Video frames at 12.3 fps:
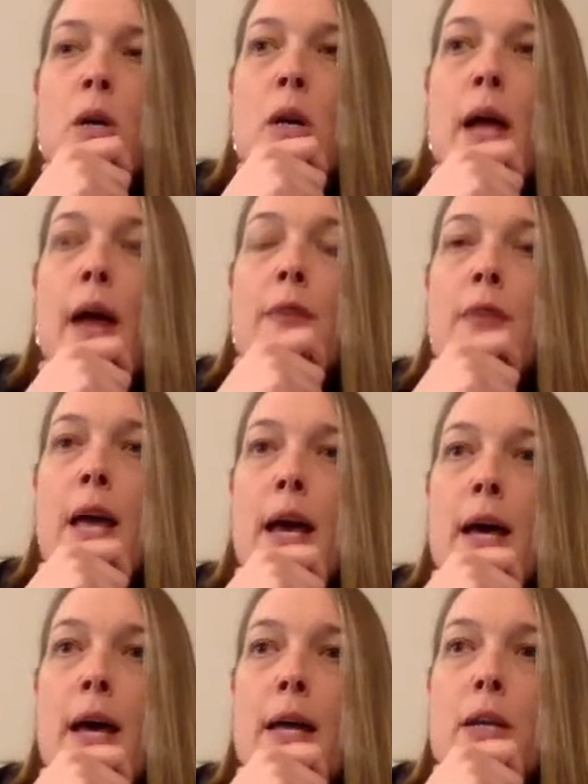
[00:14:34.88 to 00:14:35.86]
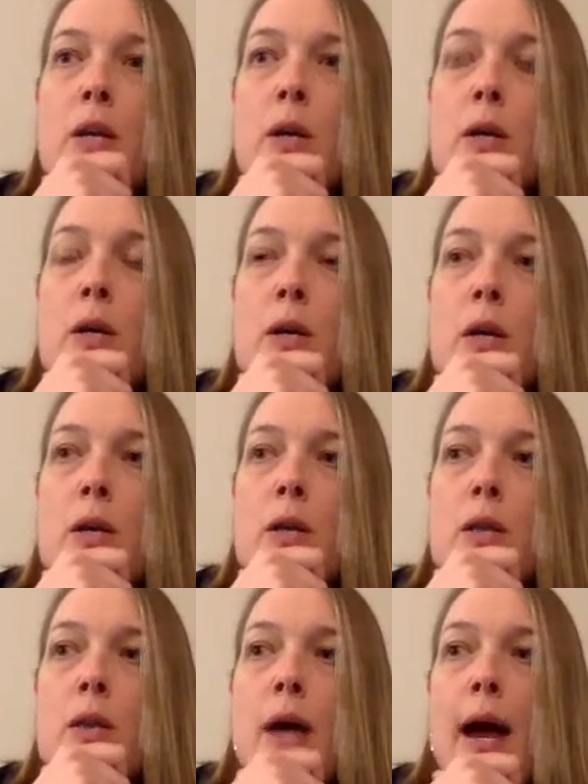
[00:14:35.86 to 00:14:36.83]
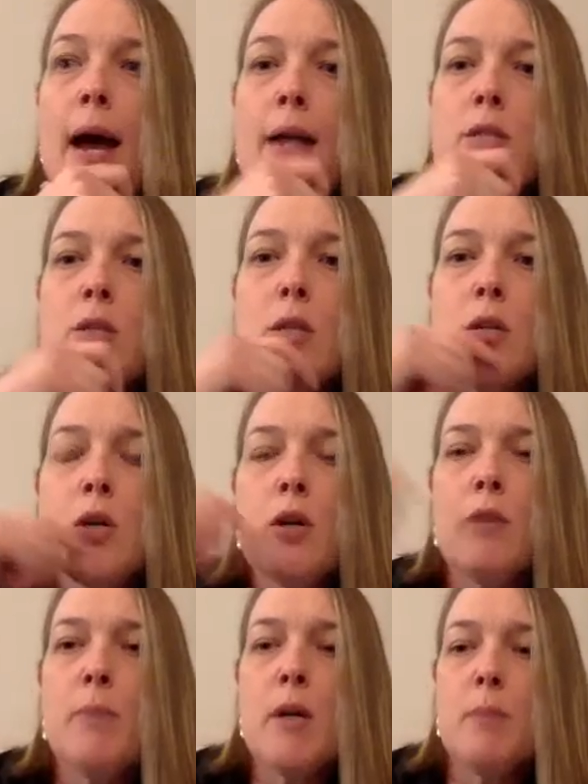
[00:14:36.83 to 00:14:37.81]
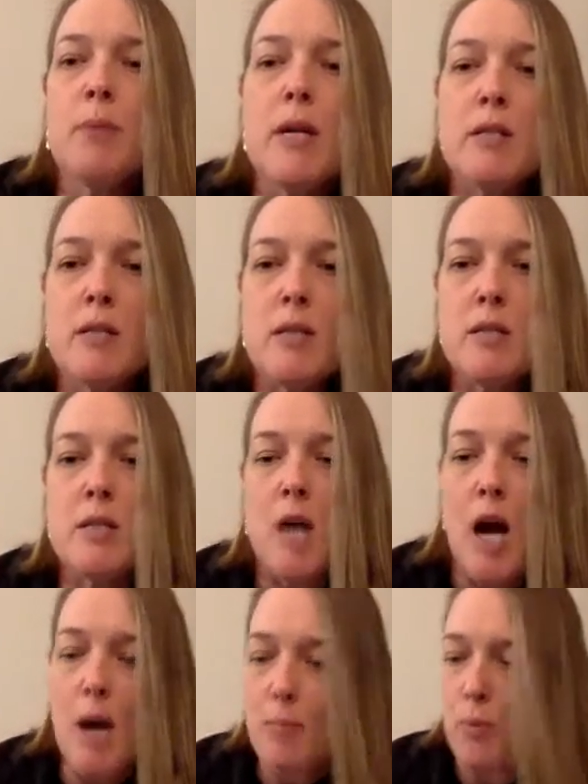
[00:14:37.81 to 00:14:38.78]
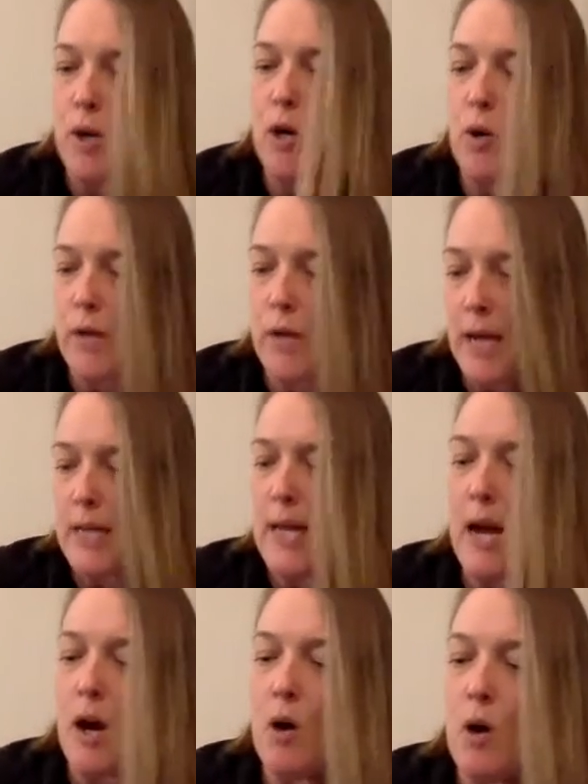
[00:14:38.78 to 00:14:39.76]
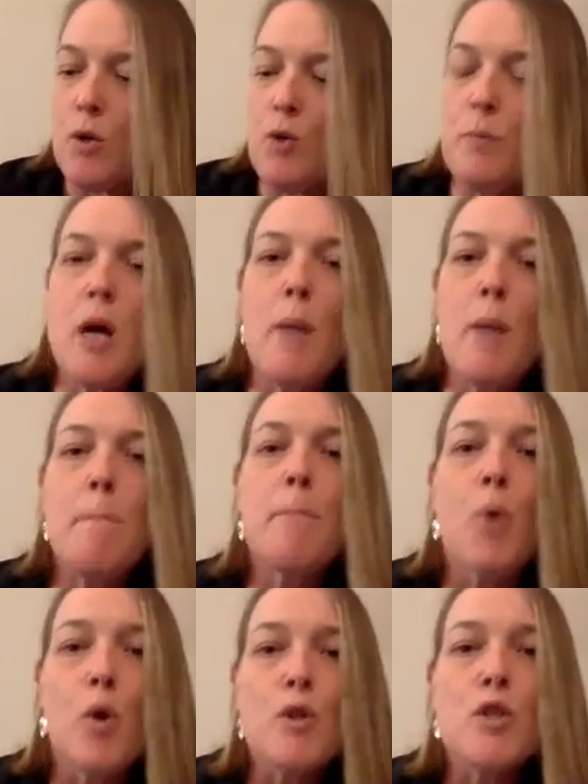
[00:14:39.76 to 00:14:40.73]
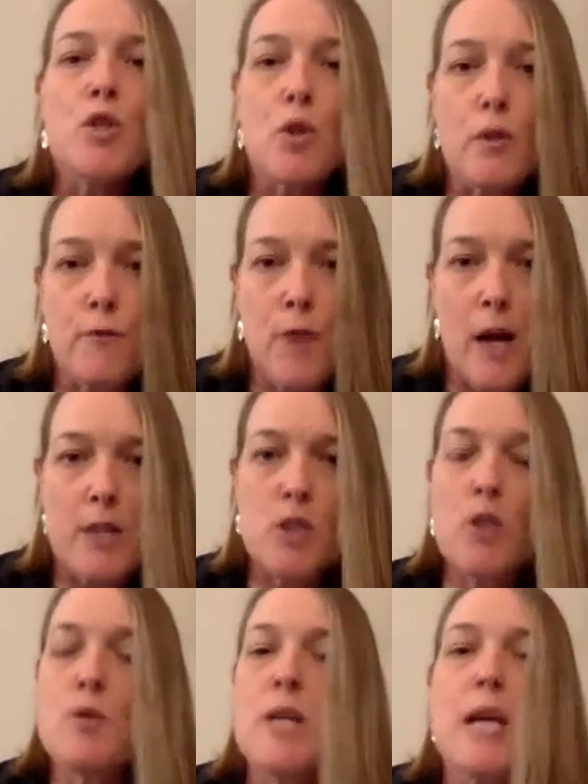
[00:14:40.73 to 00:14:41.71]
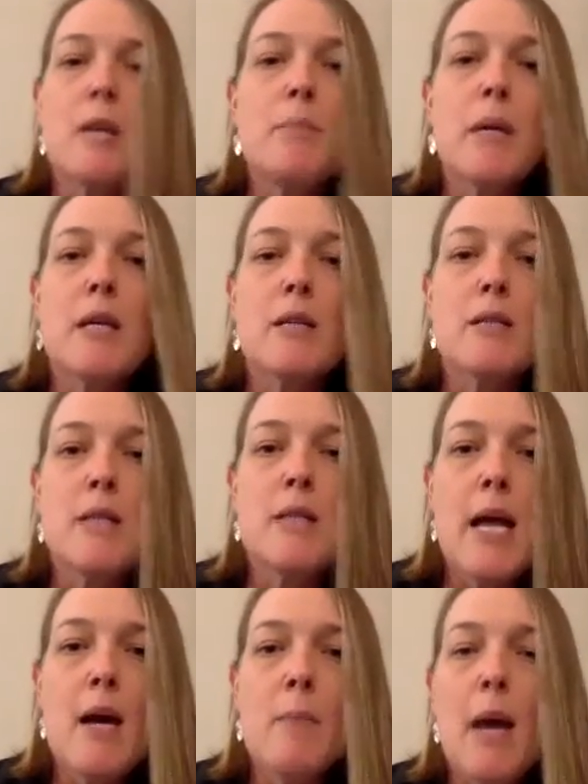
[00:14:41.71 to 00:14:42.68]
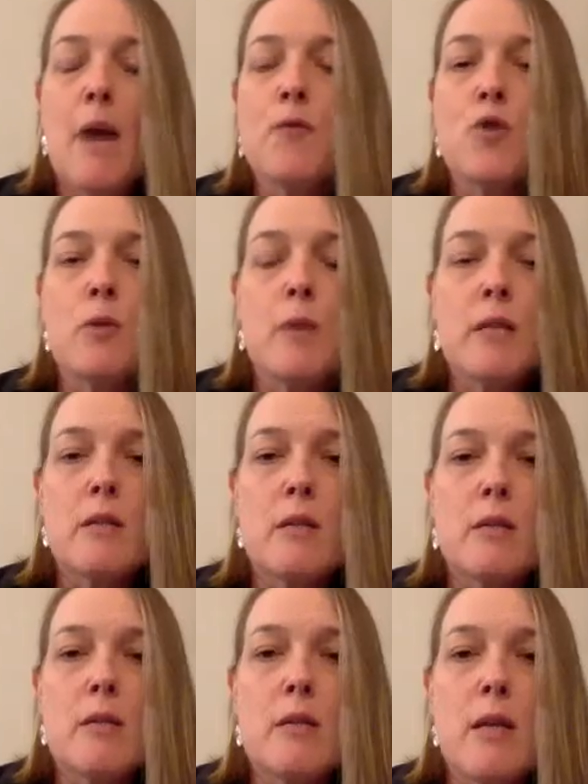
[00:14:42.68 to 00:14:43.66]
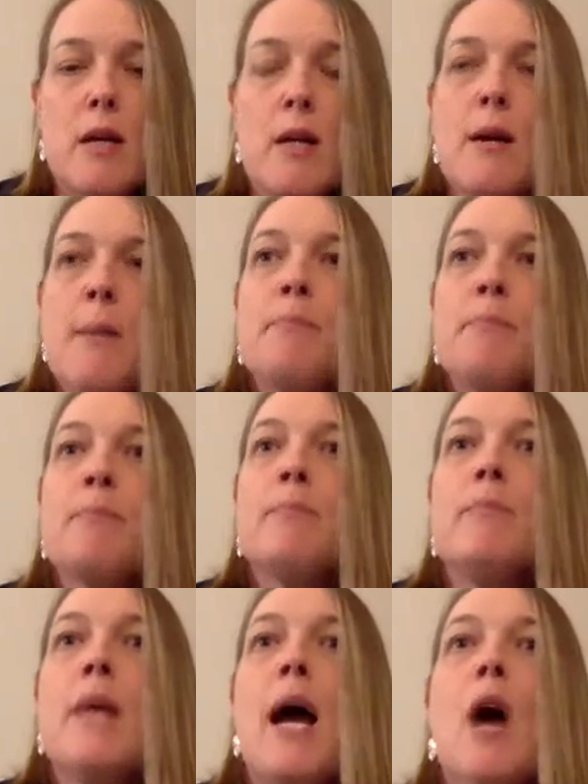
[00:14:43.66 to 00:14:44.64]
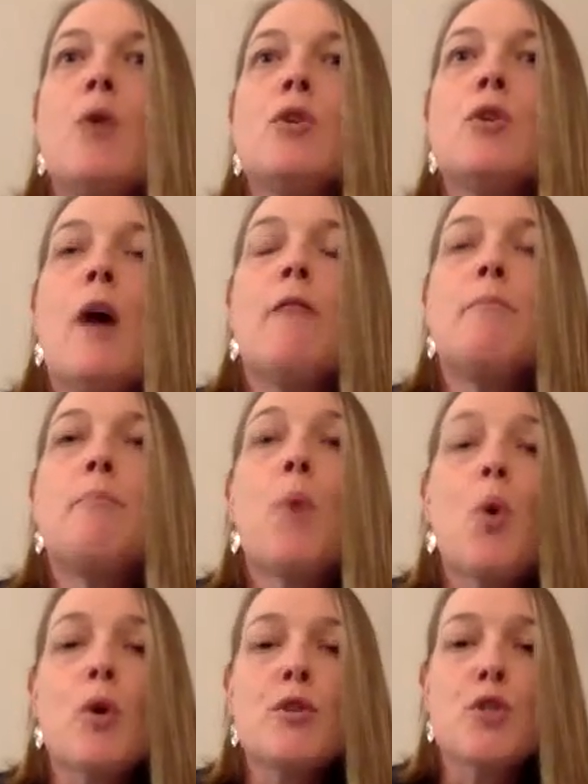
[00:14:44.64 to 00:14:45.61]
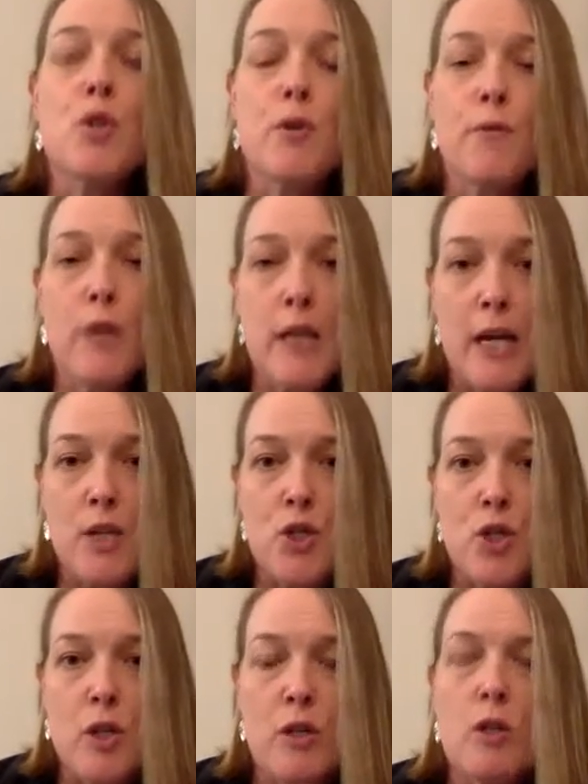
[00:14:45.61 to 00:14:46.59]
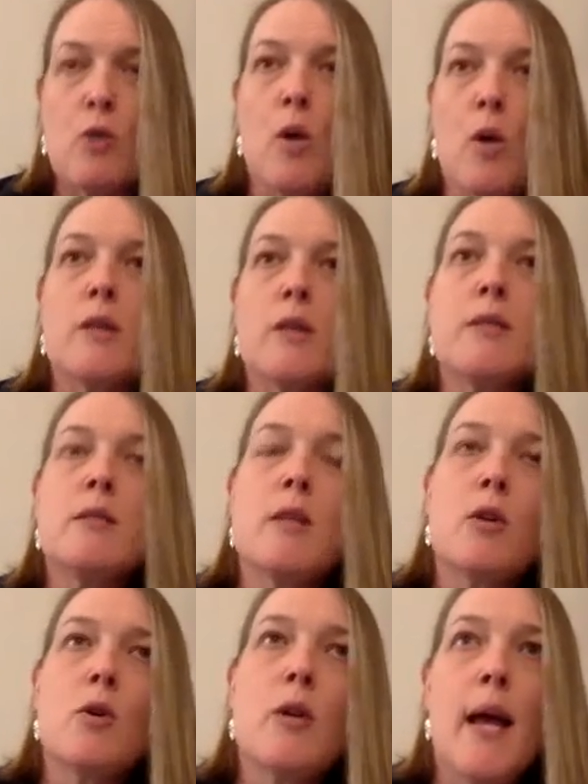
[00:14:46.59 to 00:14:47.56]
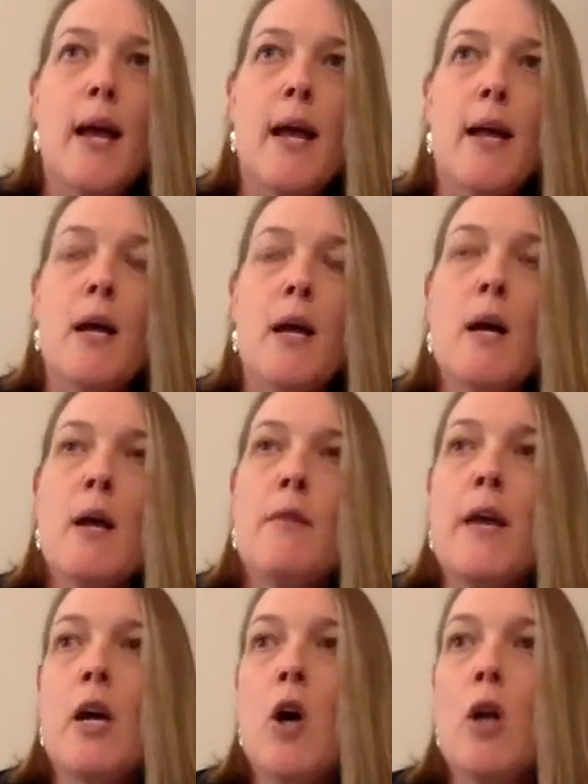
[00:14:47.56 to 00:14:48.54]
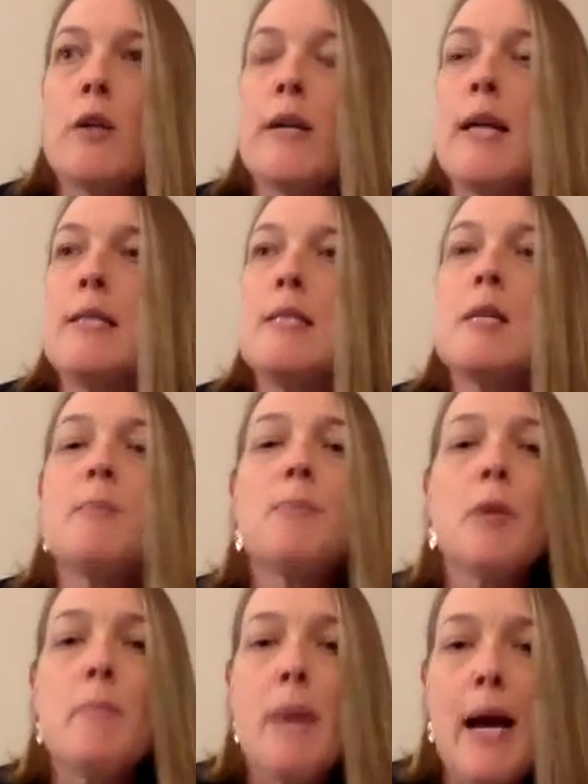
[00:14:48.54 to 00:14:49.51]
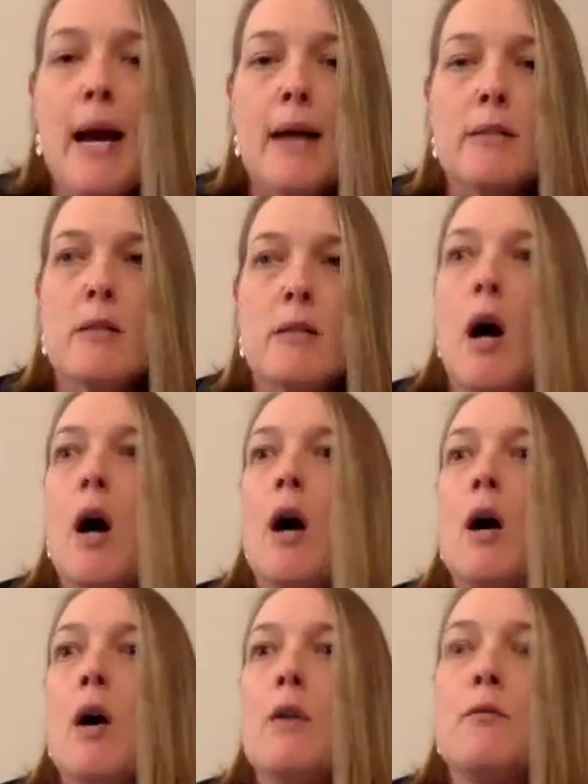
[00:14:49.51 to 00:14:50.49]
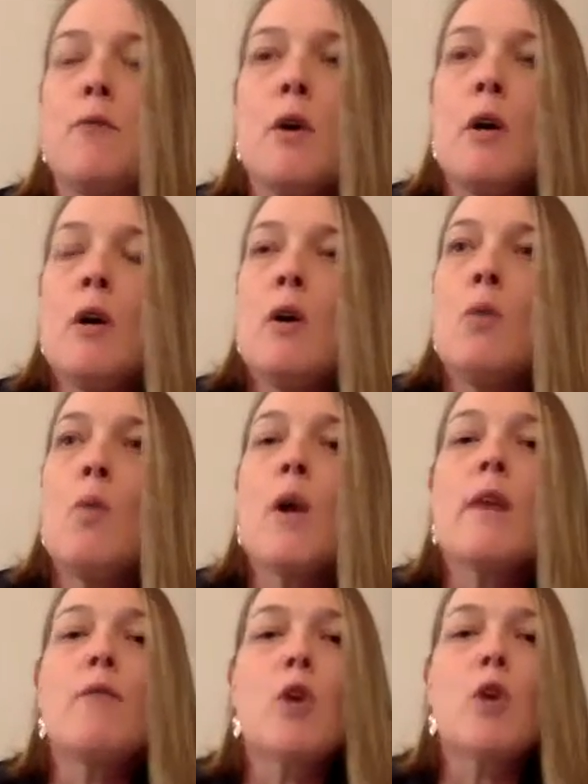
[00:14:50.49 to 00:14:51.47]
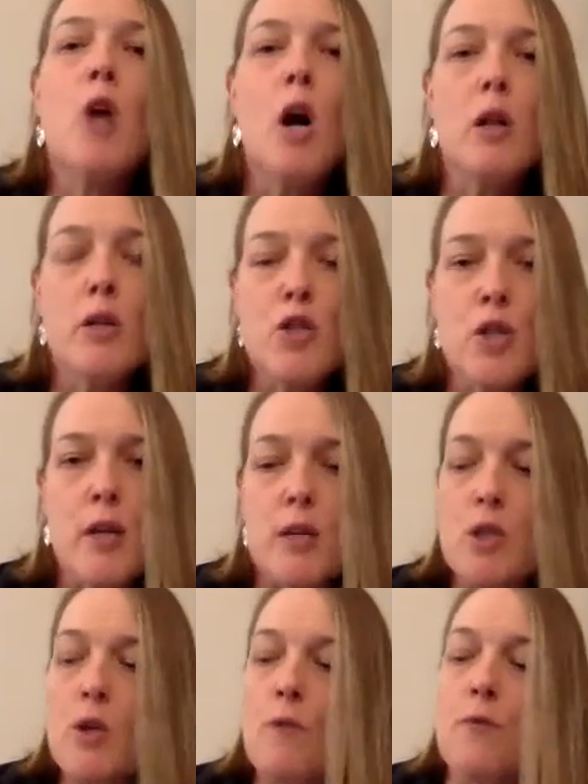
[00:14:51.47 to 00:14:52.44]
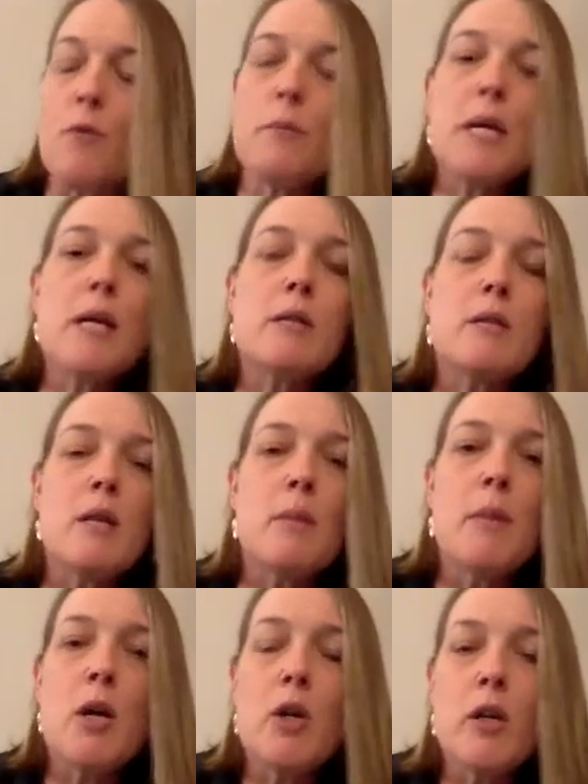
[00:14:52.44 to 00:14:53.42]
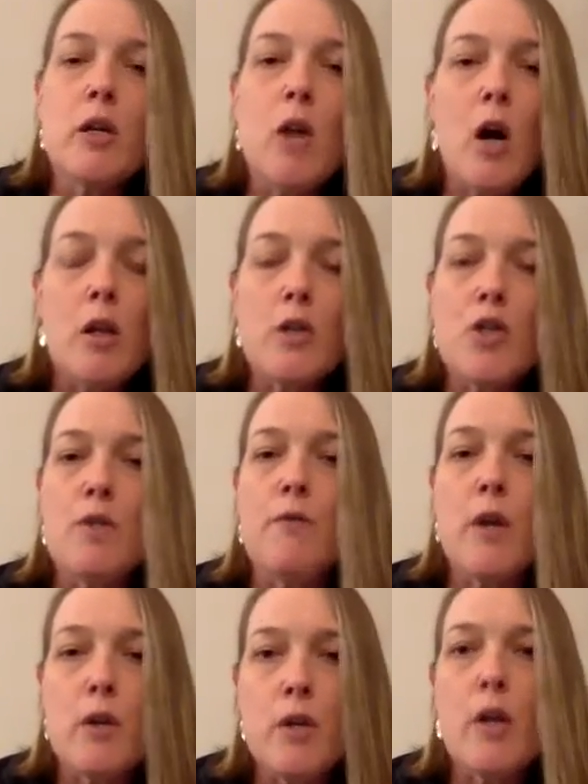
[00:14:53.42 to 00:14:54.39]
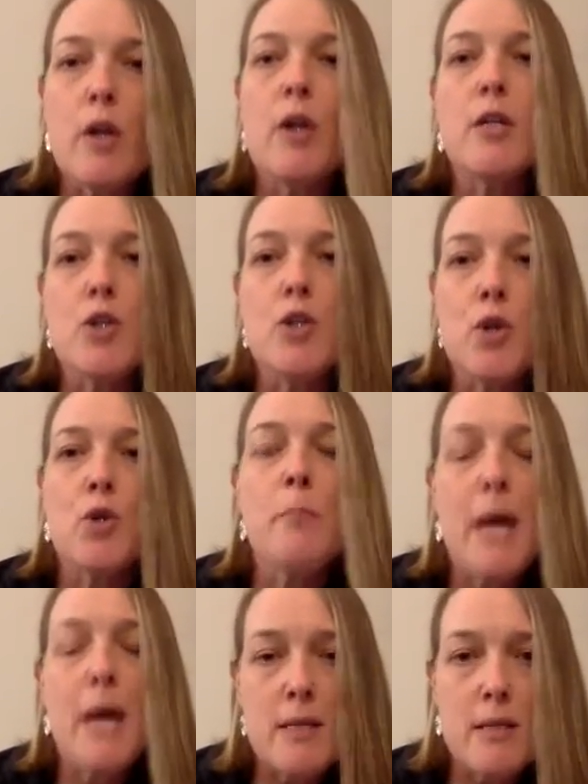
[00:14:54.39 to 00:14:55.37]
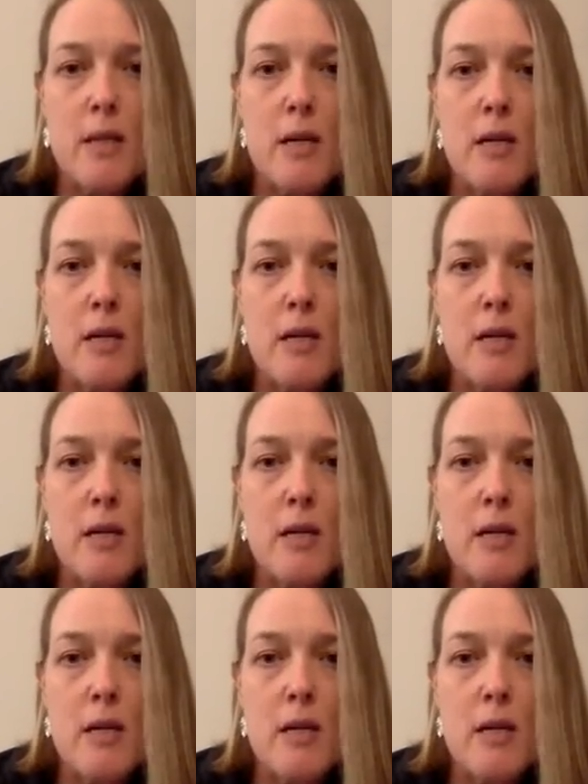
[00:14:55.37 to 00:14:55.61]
And then that could have been a place to stop where, okay, now you become board certified. So you take a big exam after a residency. Now you have board certification. You are considered they call it a diplomat of whatever college it is. So for me, it's the American College of Veterinary Internal Medicine.